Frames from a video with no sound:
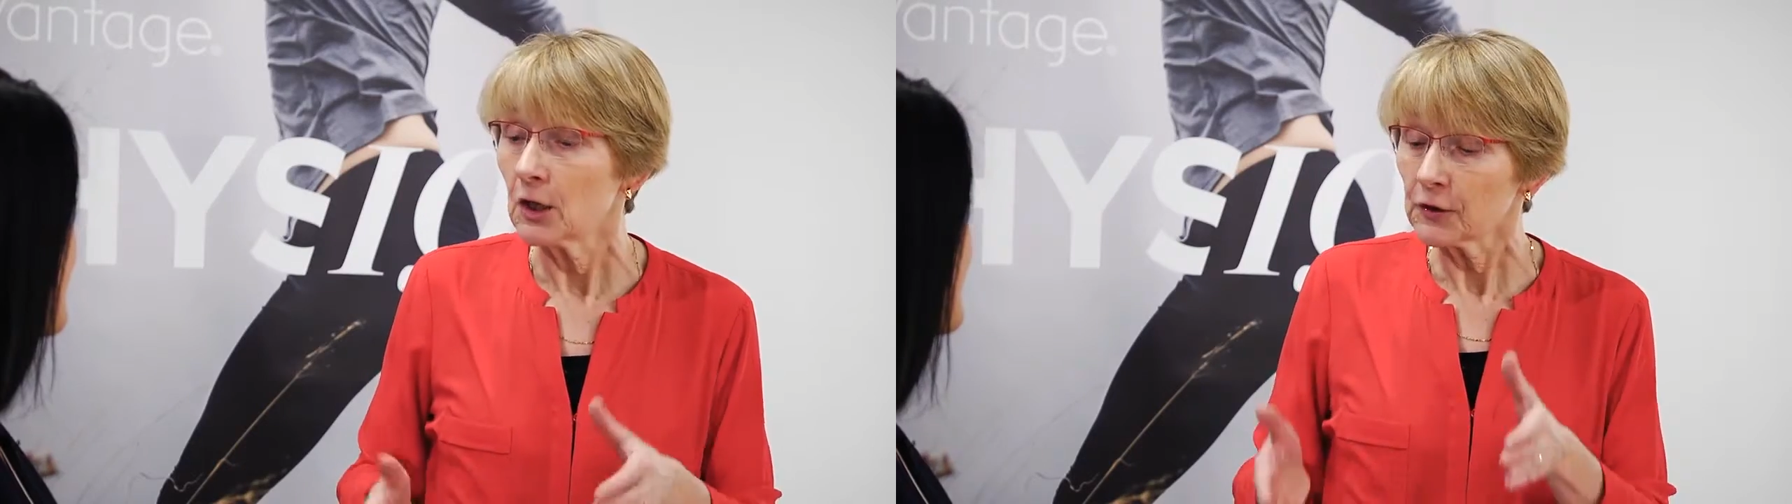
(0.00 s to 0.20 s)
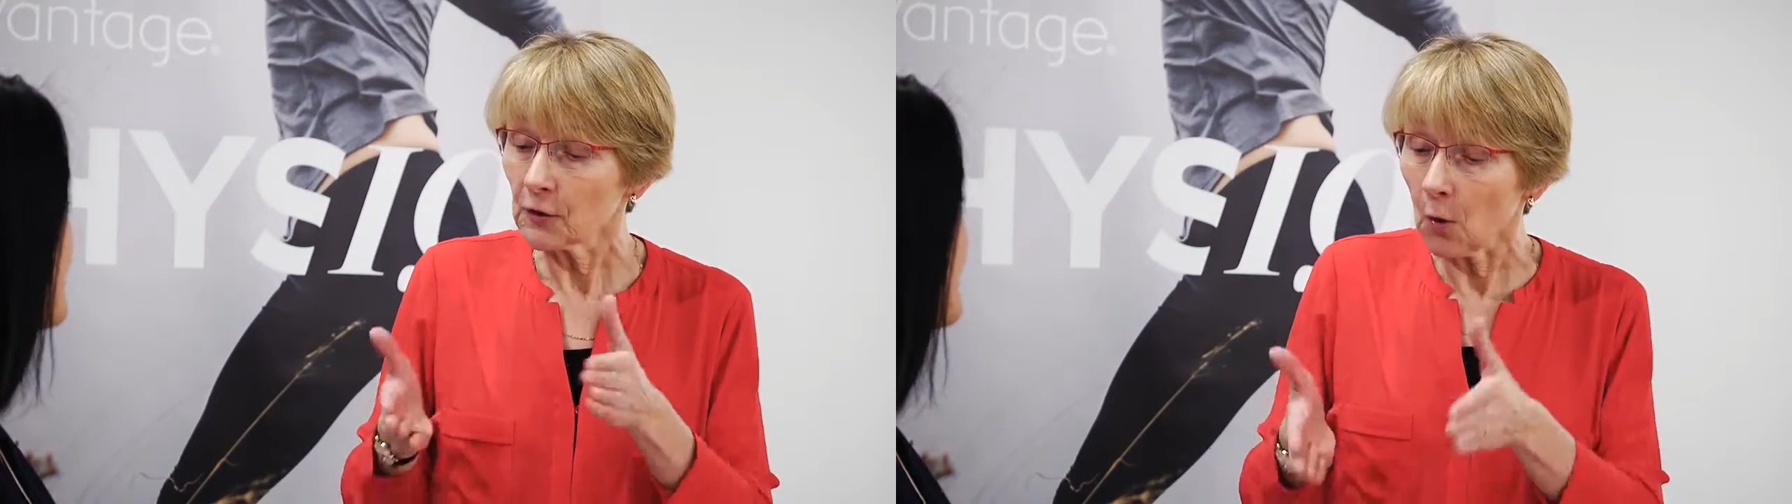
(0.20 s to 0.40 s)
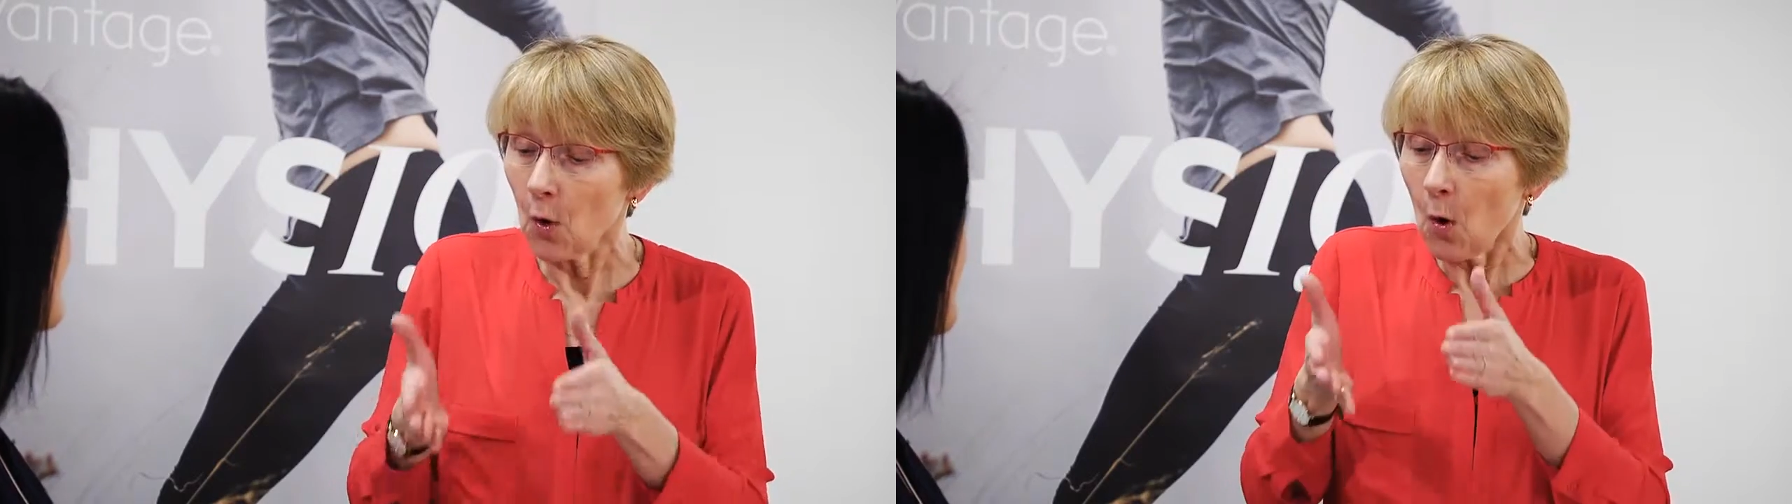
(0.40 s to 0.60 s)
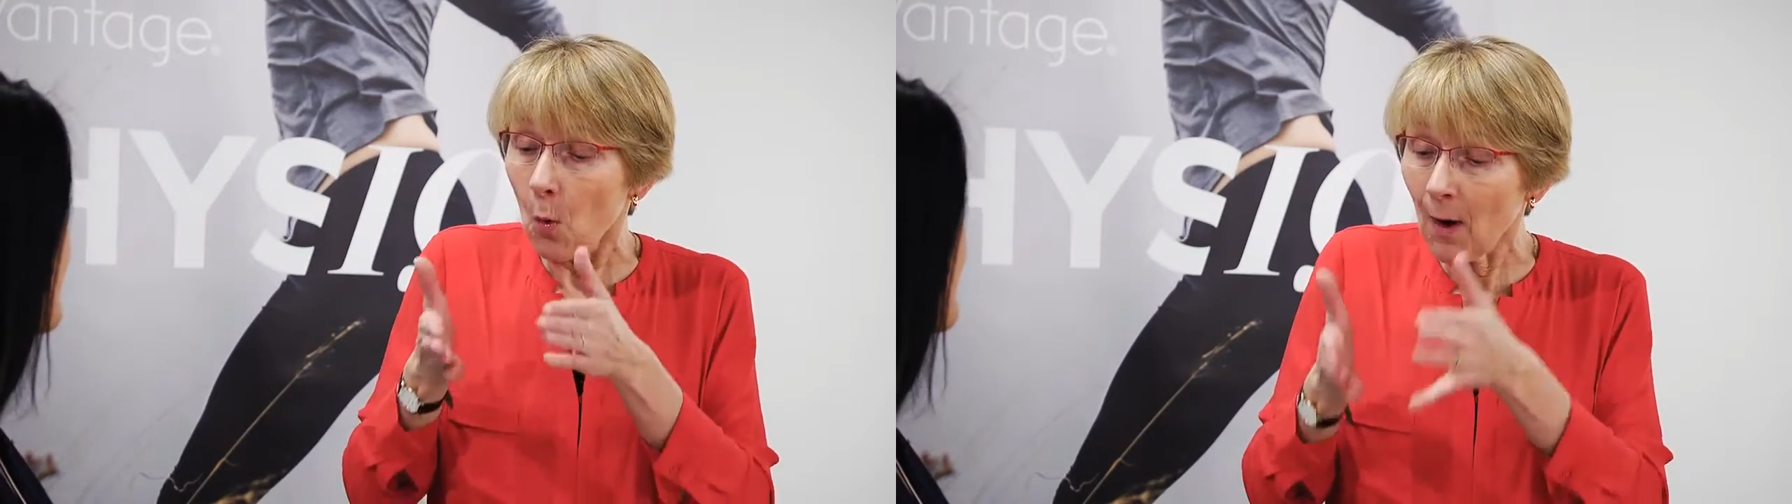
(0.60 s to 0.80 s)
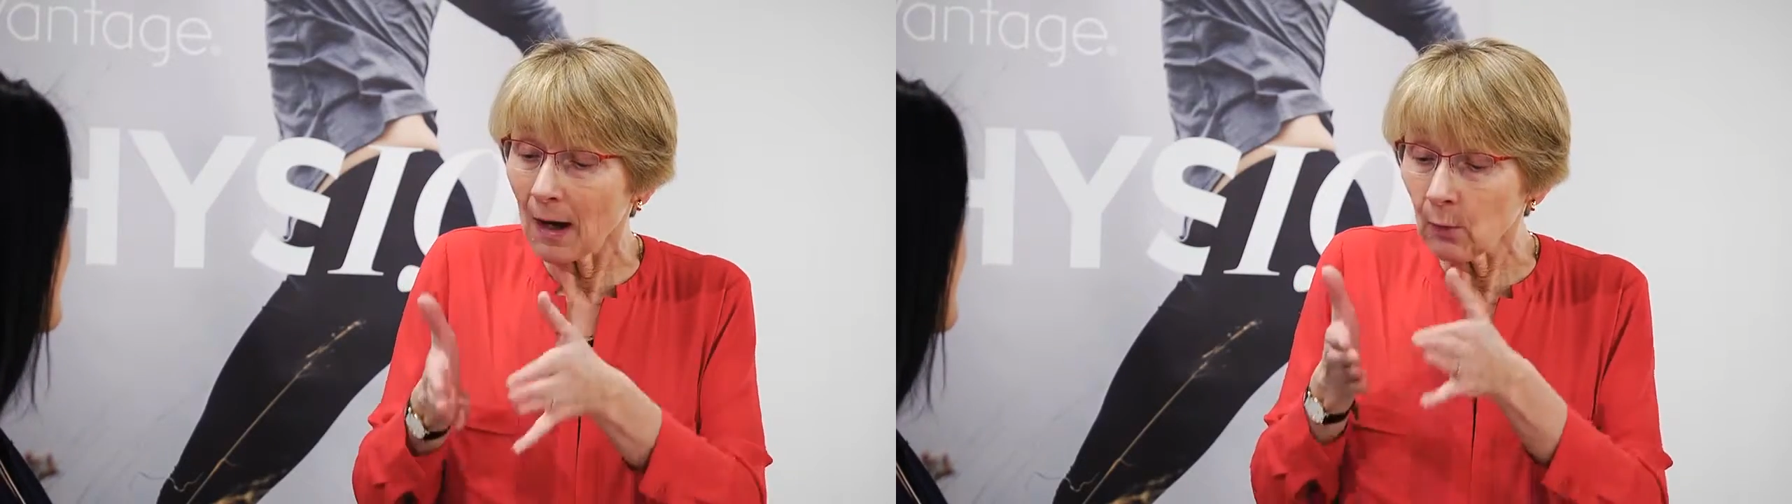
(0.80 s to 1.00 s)
So
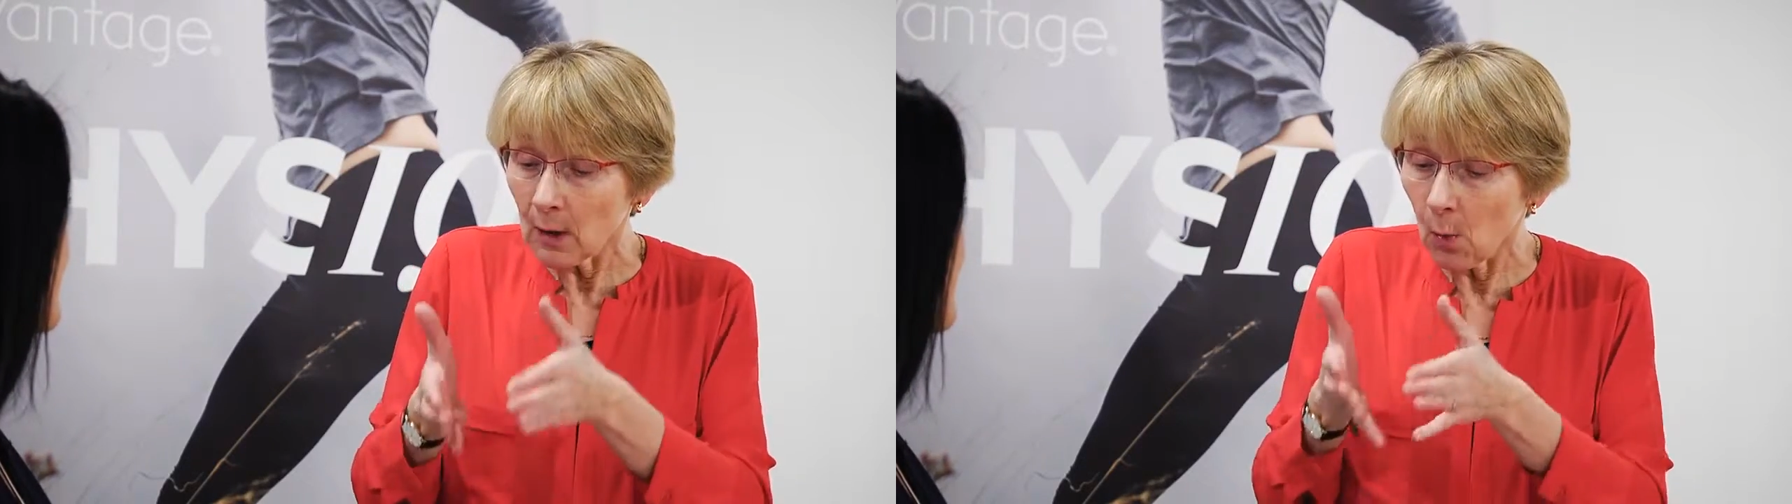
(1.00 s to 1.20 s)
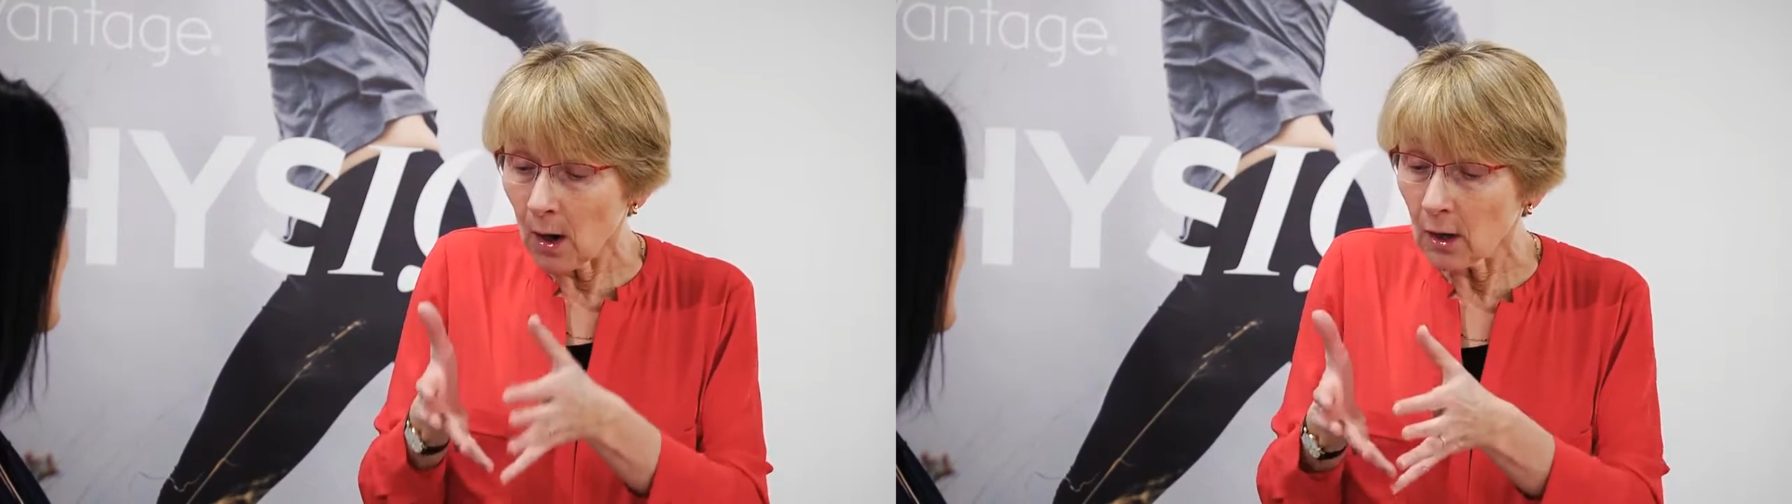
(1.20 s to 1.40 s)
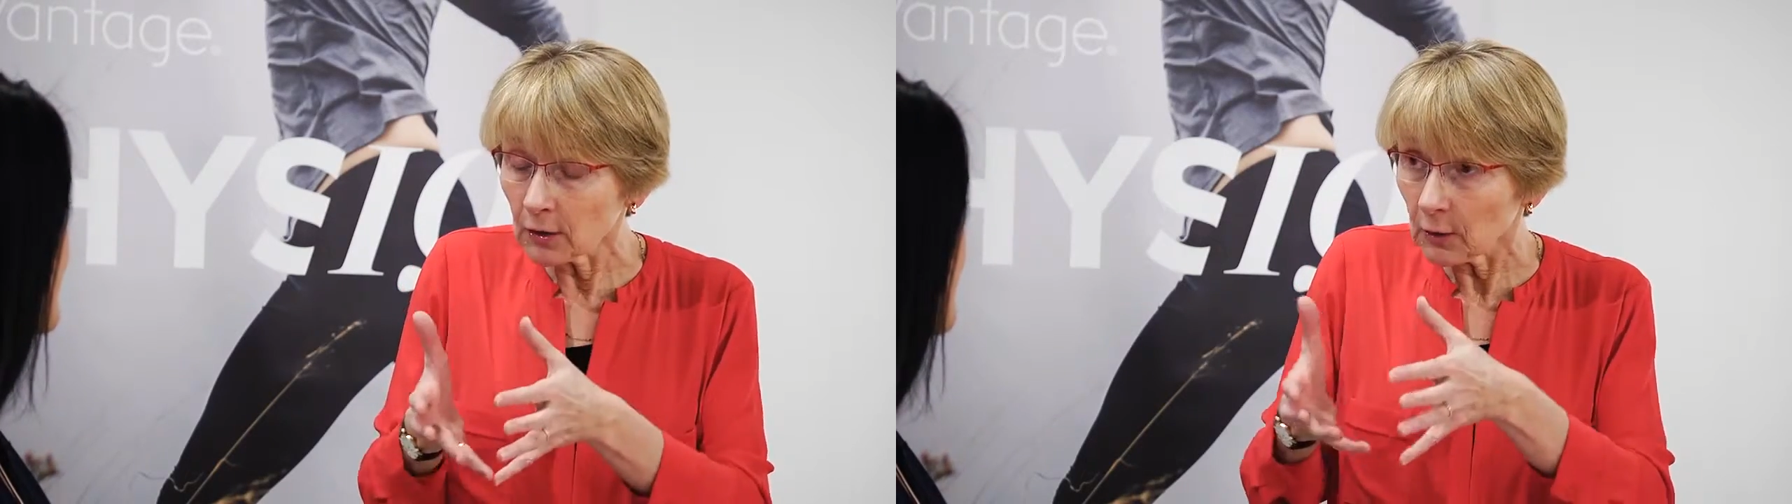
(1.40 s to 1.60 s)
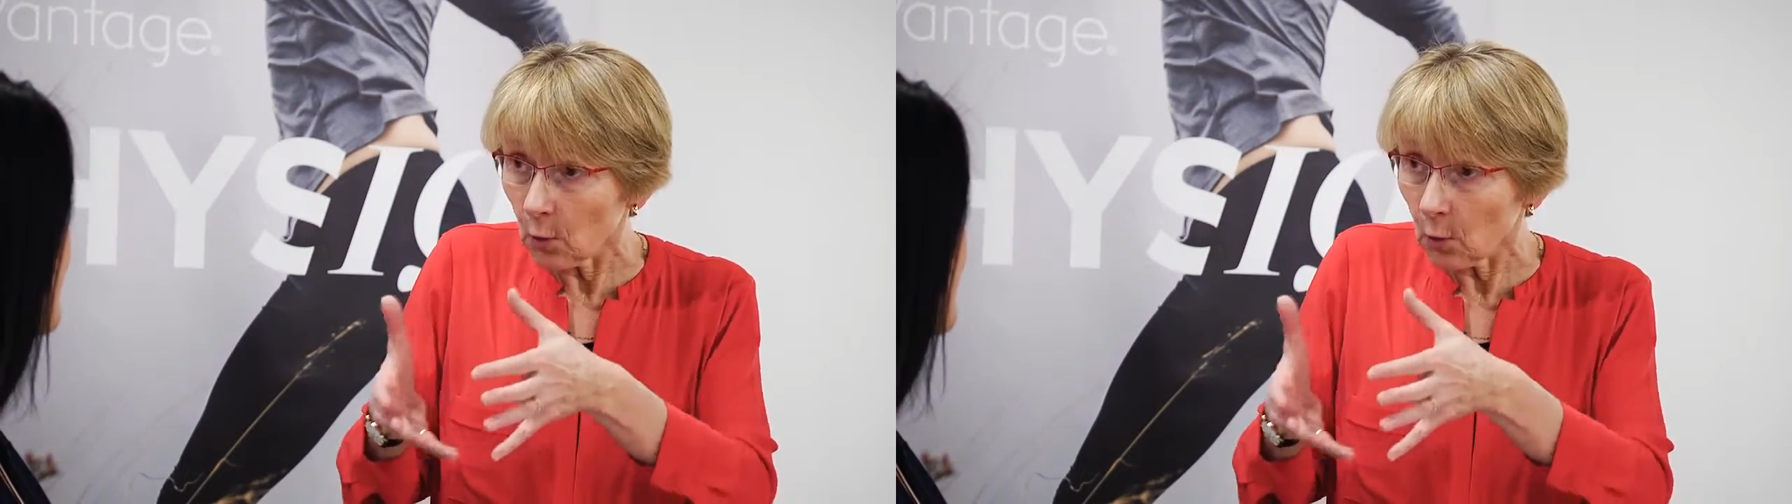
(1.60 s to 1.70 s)
what we want,